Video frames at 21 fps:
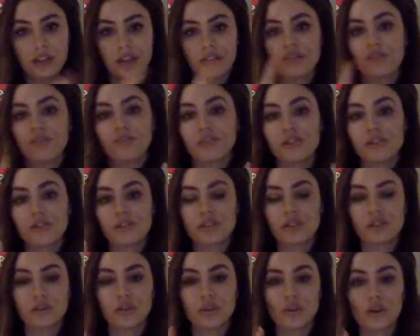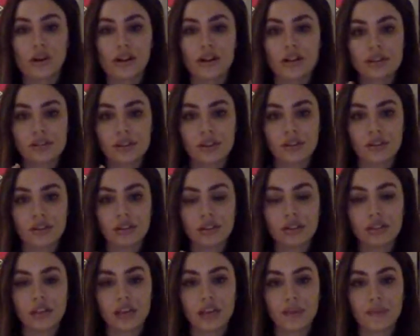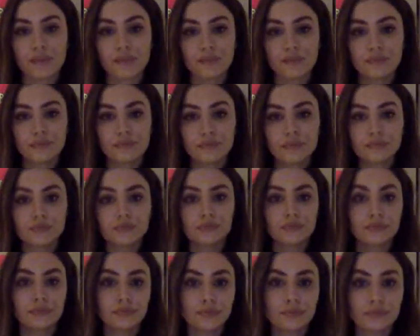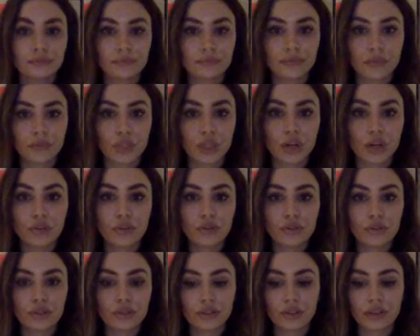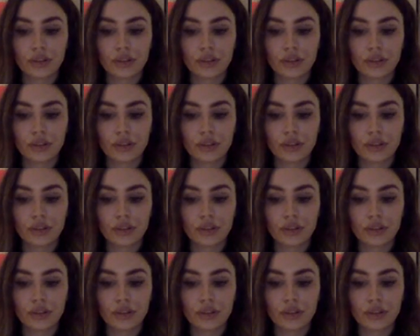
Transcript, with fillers: and the verses in the chorus start on the same note.